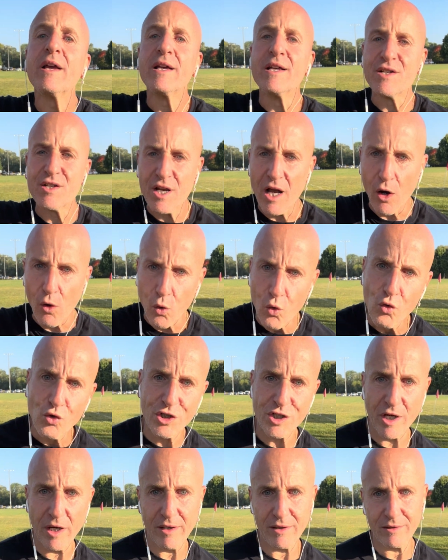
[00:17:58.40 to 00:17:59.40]
is
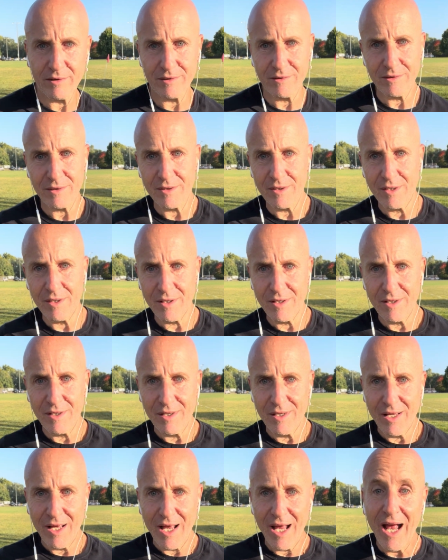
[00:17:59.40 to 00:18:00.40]
Yahusha.
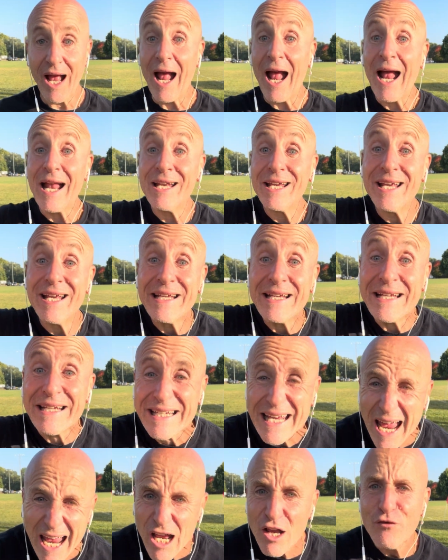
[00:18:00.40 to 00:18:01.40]
And he
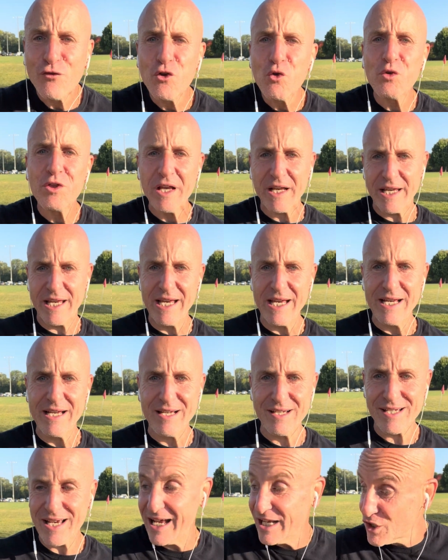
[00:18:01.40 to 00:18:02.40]
gave you the
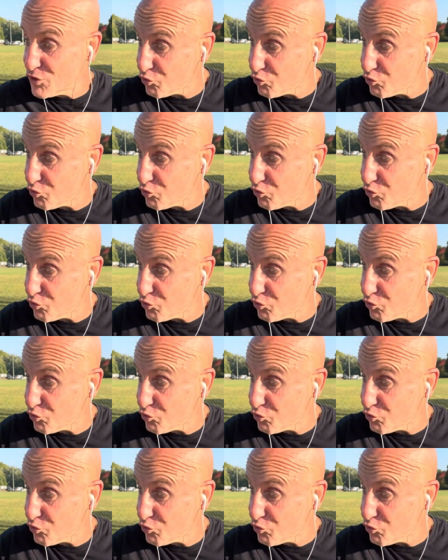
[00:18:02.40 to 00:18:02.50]
keys. It's